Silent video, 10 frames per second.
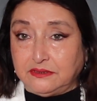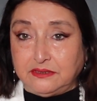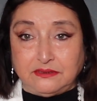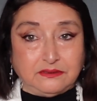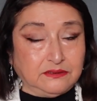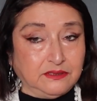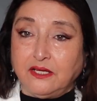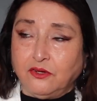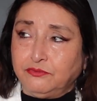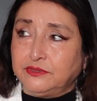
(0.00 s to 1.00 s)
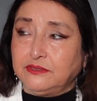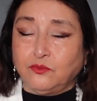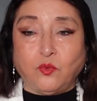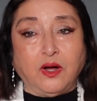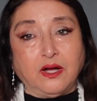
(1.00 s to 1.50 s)
Did I
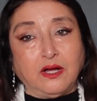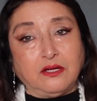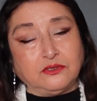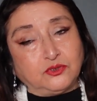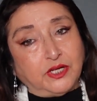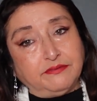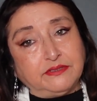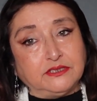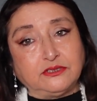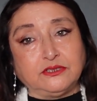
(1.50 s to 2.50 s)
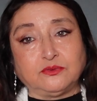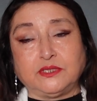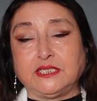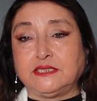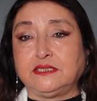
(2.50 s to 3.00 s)
often drive in the streets when
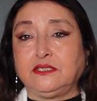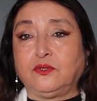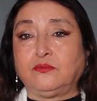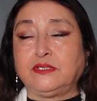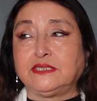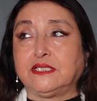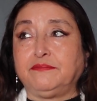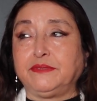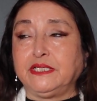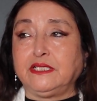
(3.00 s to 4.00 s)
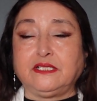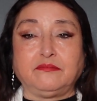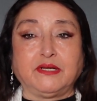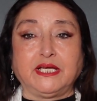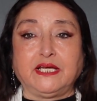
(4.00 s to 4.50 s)
I see homeless? I'm thinking in
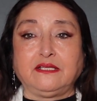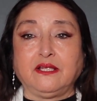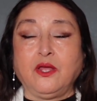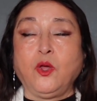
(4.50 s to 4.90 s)
my head,